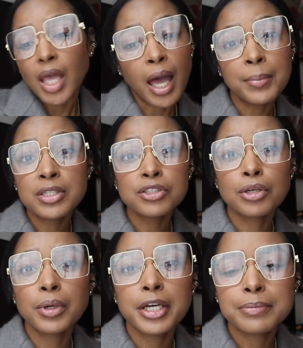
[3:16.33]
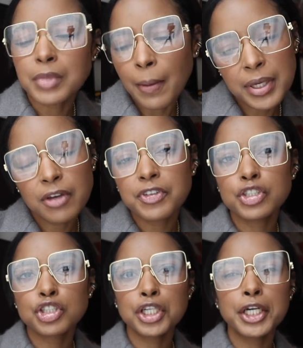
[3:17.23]
I'm into it. I'm here for the
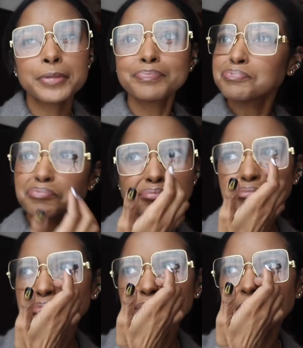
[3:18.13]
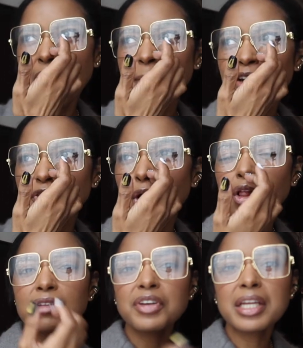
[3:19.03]
sheer. I'm here for
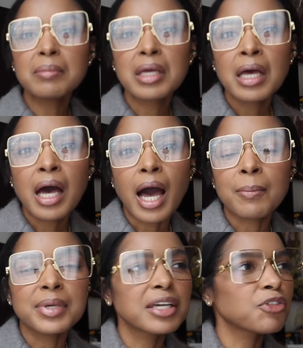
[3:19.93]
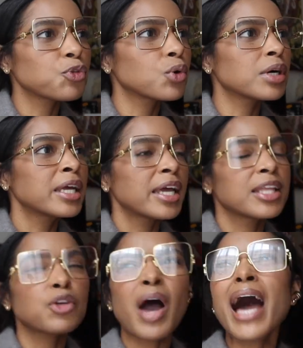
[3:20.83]
all of it. I'm here for,
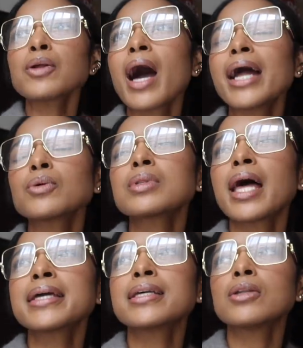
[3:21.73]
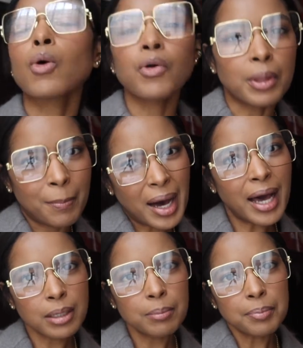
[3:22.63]
and I don't like it on the
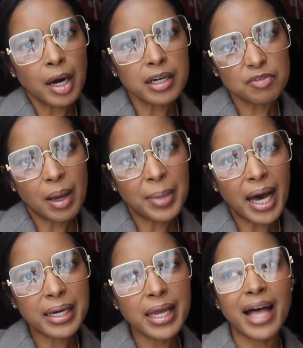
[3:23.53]
bottom part of my body.